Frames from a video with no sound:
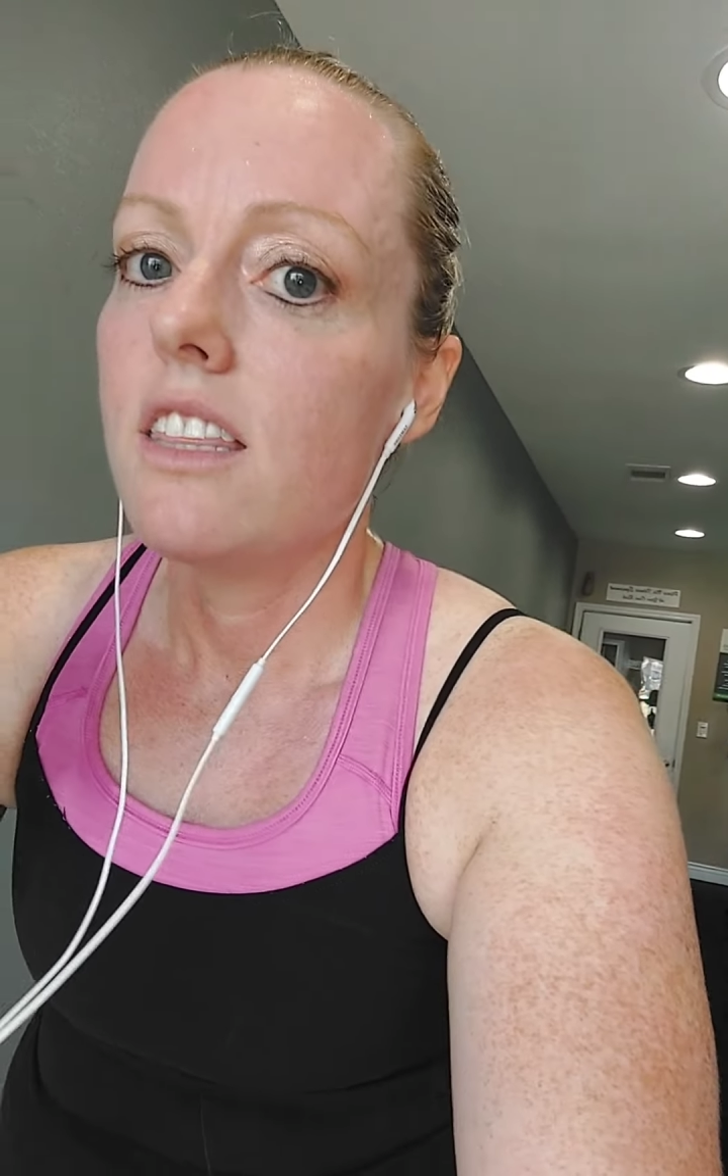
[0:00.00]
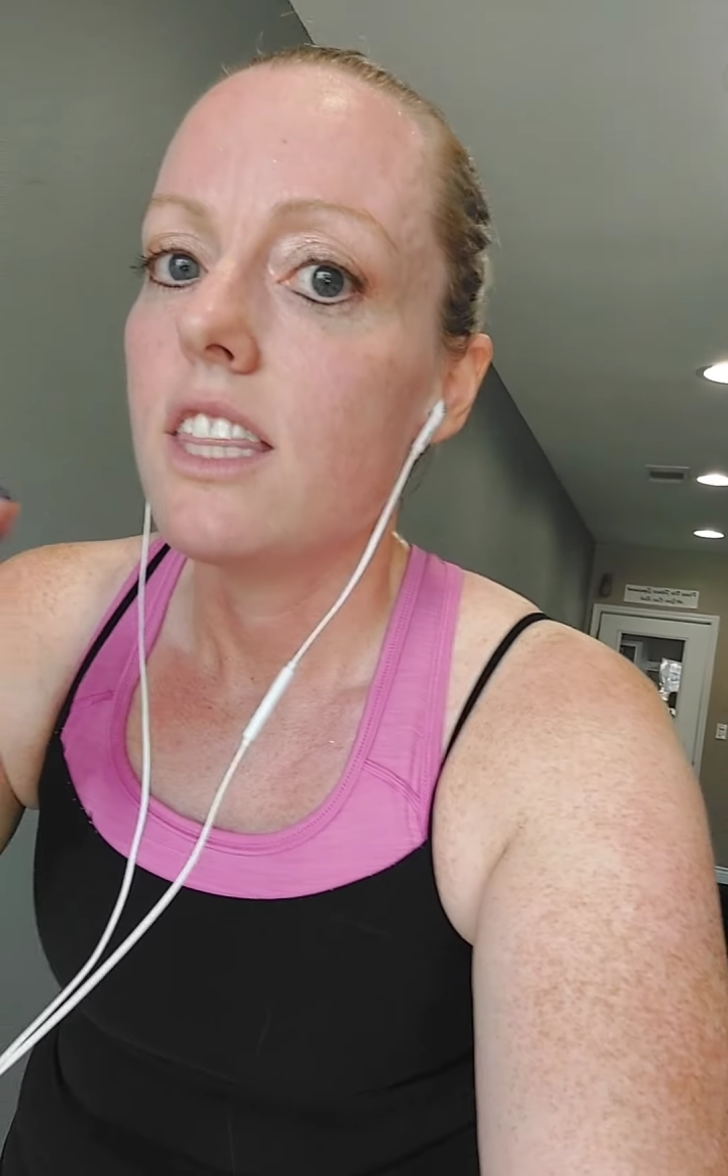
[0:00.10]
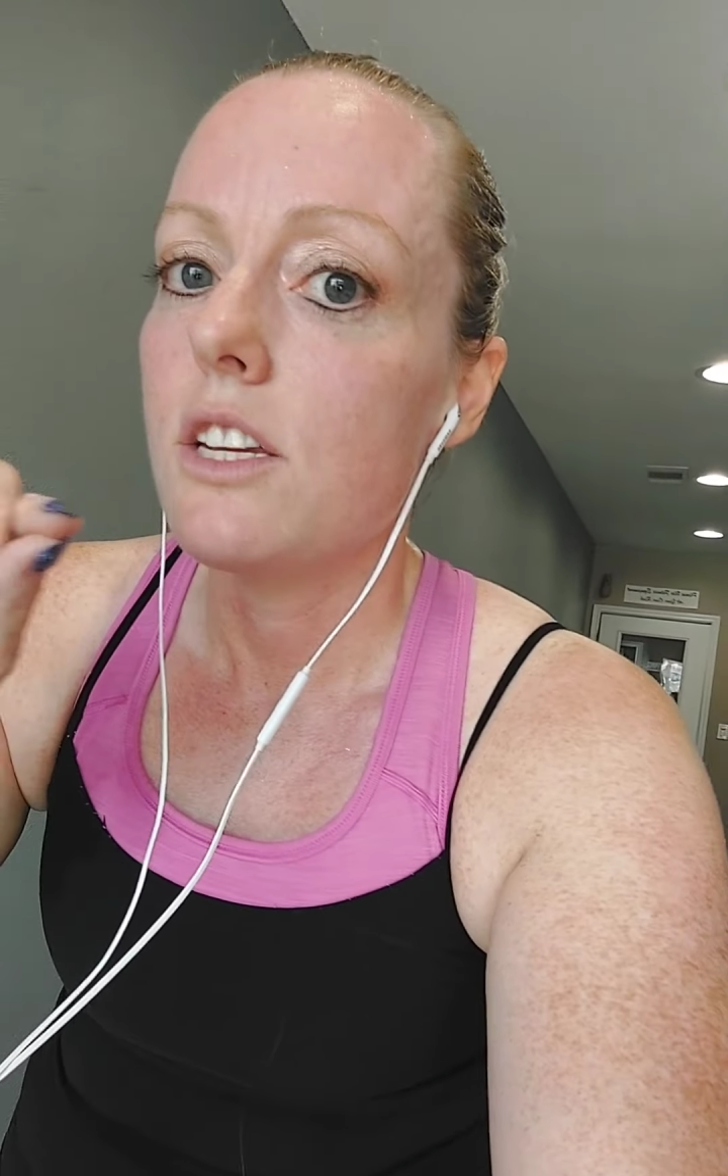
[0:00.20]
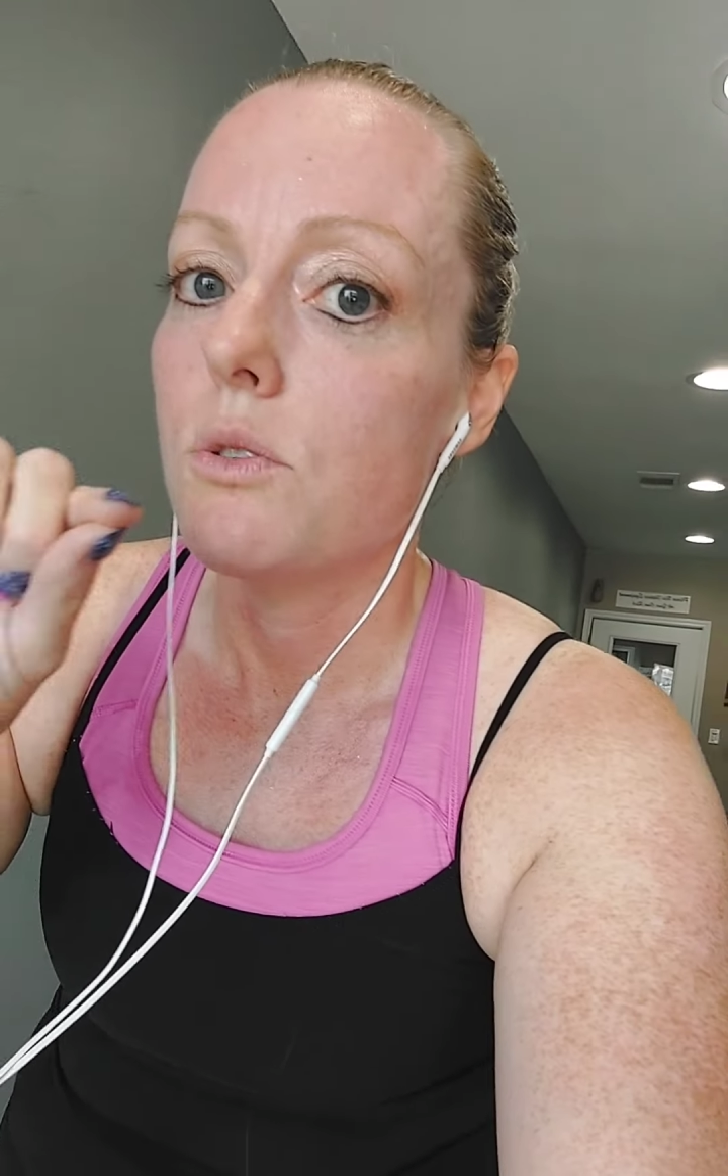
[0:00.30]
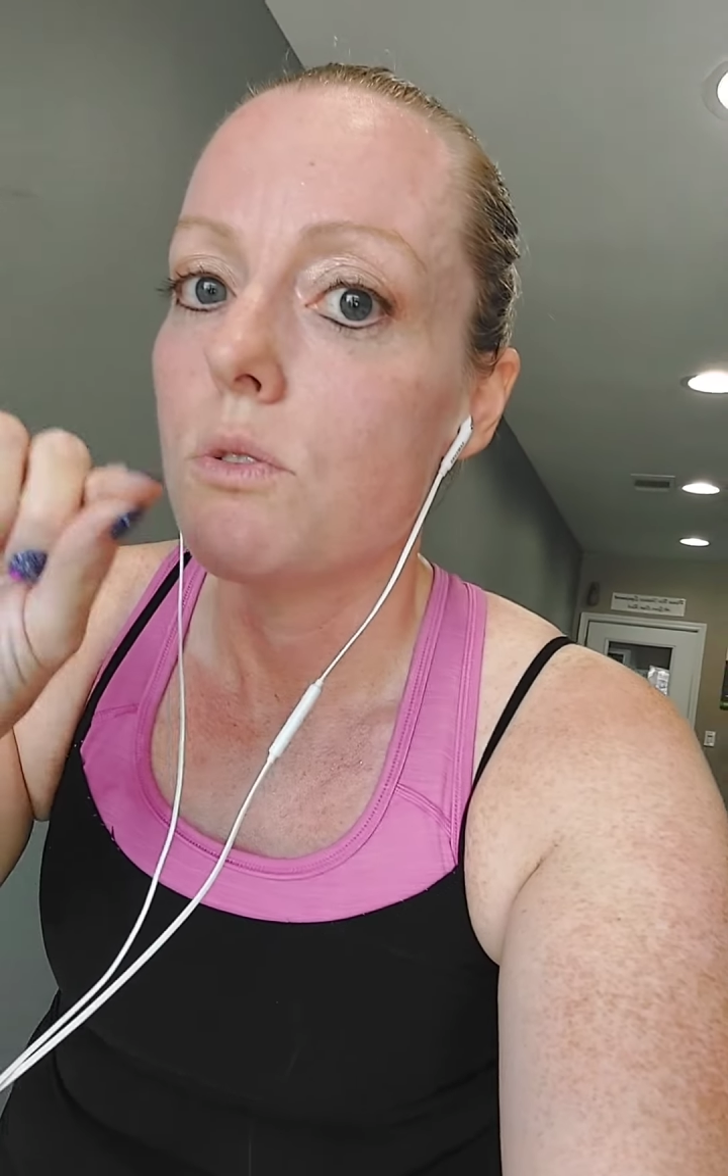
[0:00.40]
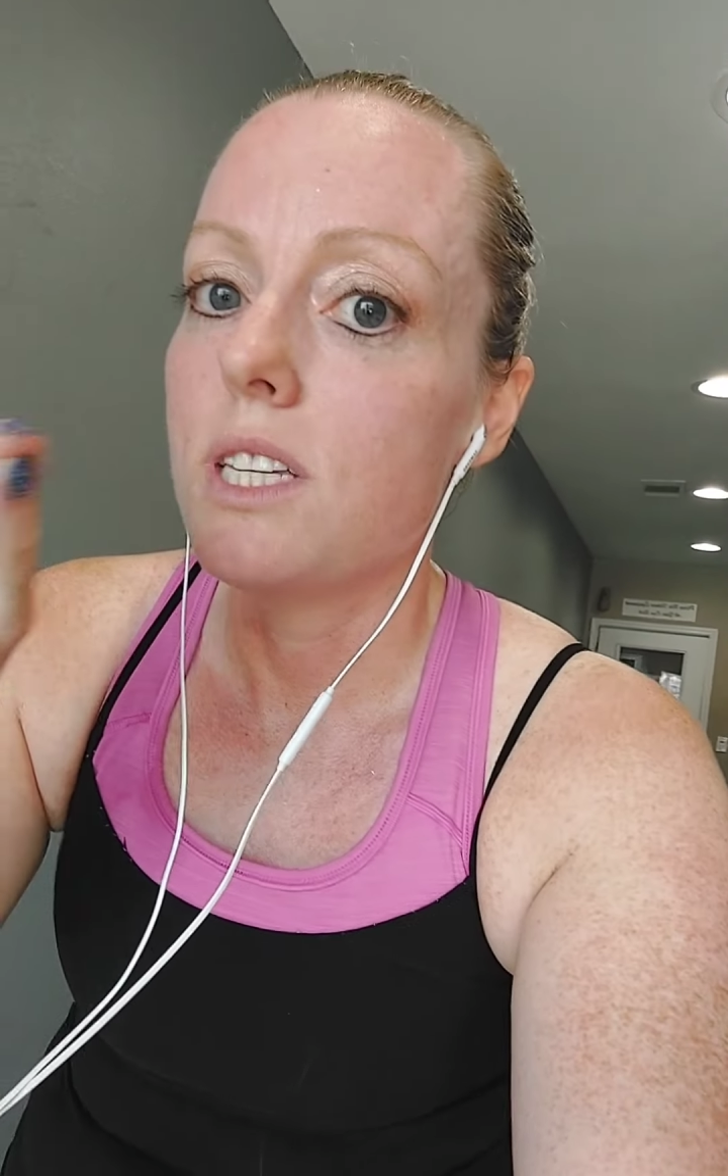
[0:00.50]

they drew